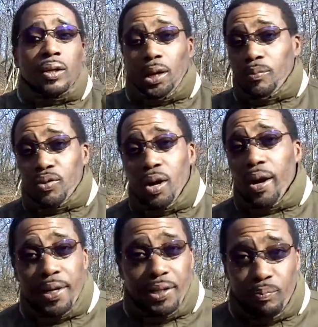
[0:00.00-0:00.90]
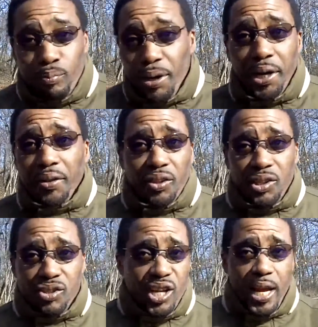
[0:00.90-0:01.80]
I'm sorry I didn't bring
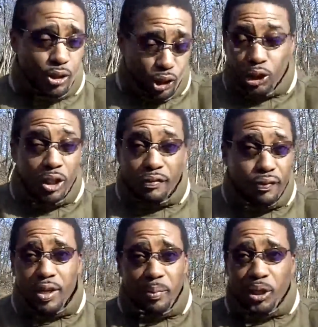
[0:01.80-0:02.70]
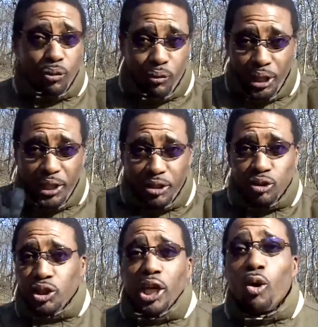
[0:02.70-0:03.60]
the stat sheet in front of me to read
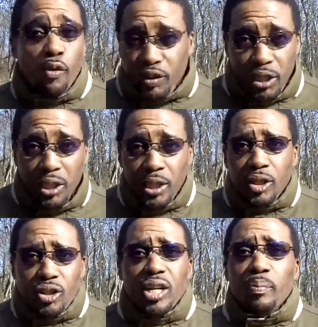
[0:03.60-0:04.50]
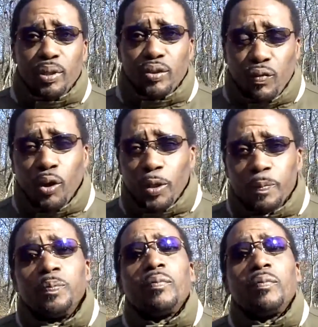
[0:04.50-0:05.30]
and kick off the numbers for you.